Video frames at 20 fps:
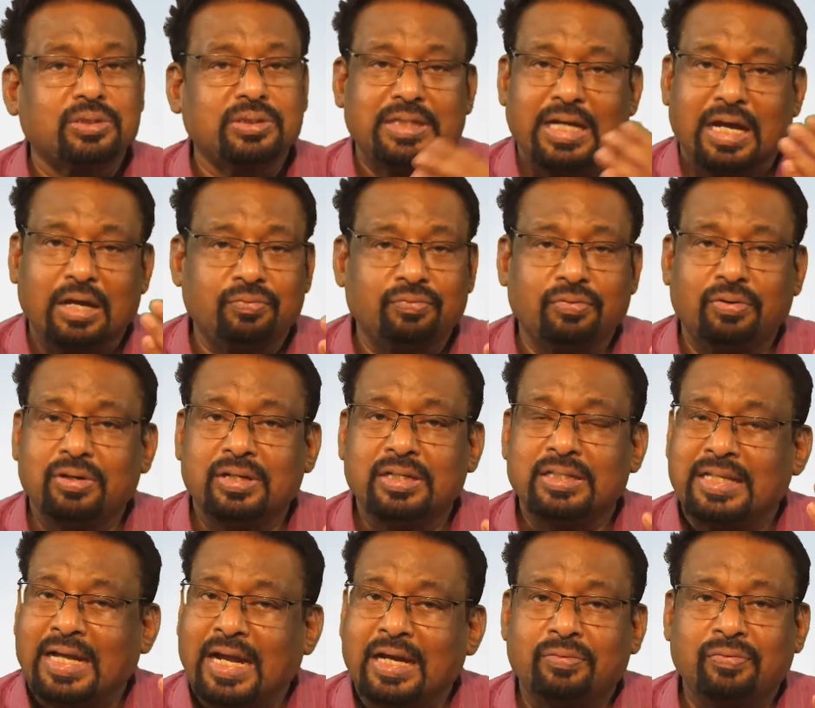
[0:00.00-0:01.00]
Therefore, in
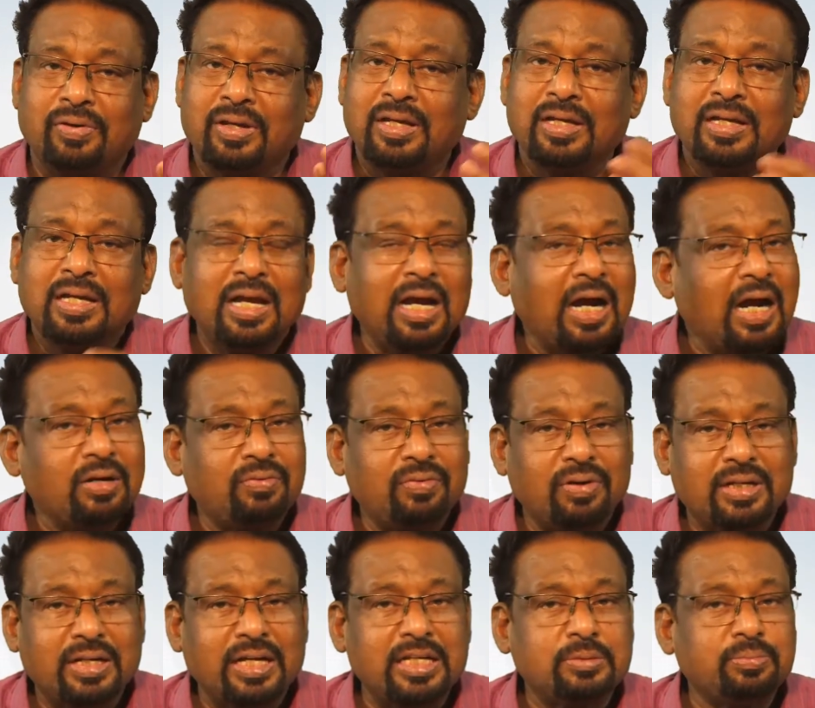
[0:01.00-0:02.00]
that way,
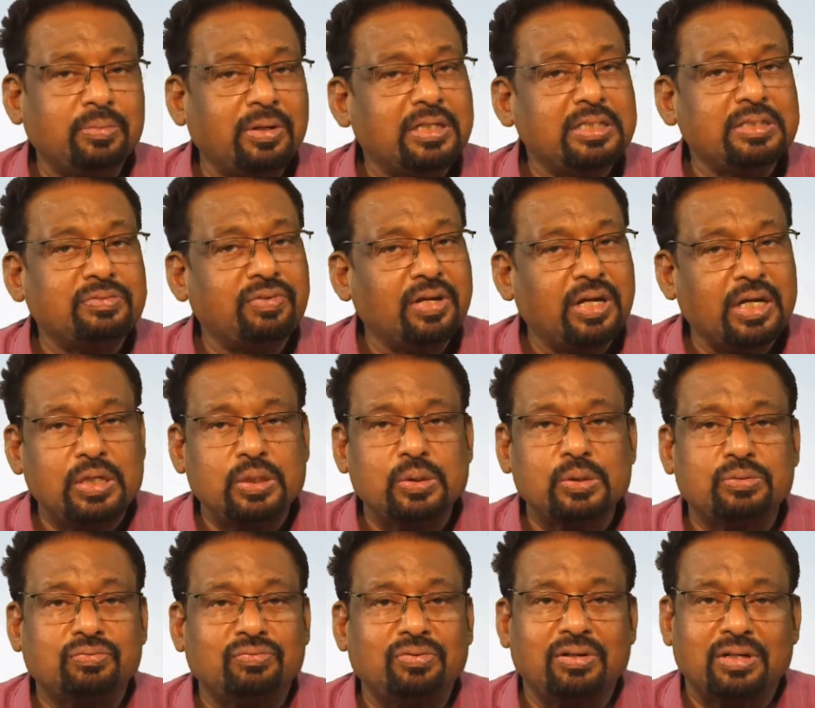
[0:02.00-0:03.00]
advertisement is very
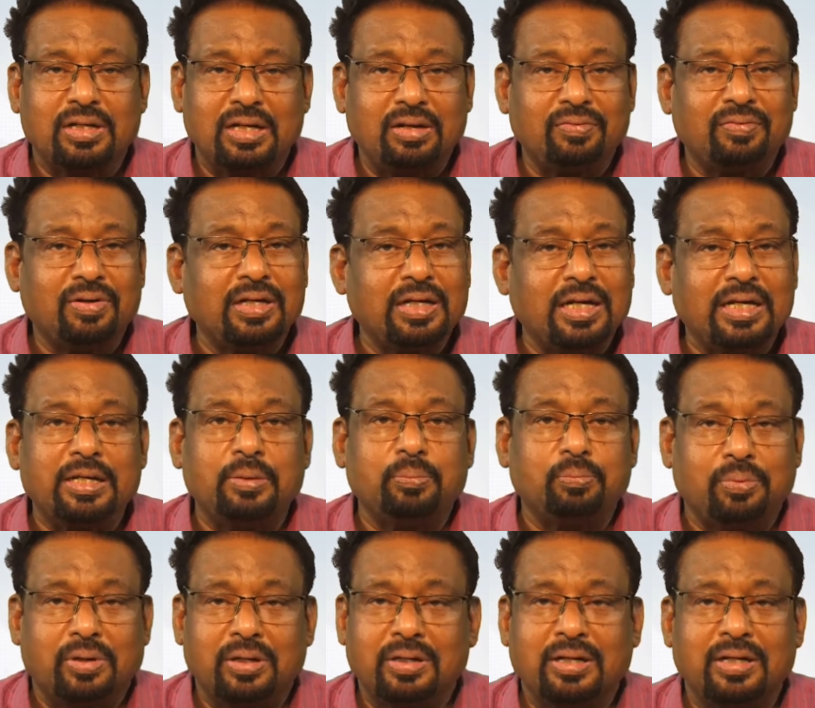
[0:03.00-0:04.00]
useful, relevant, and
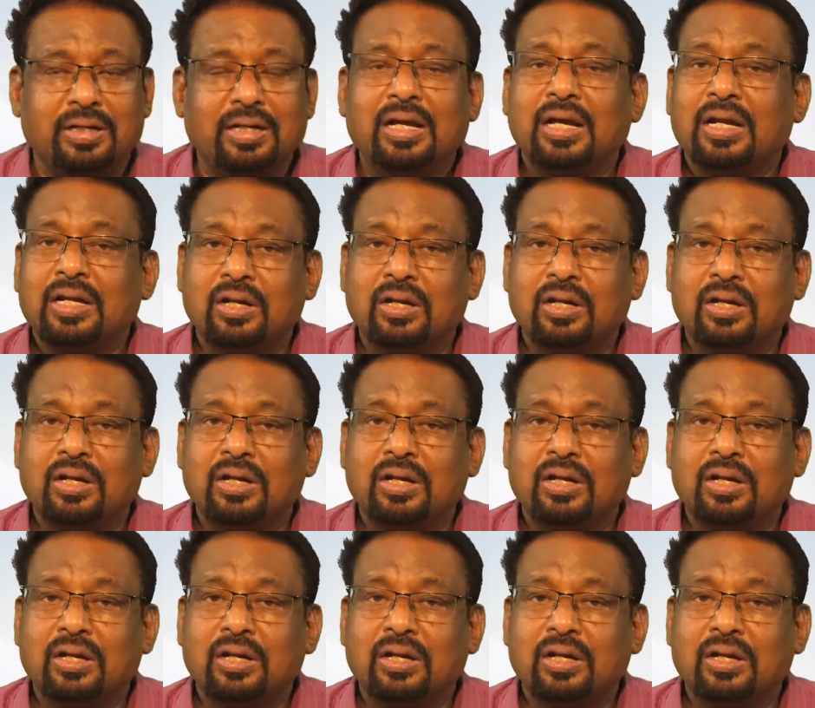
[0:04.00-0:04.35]
important,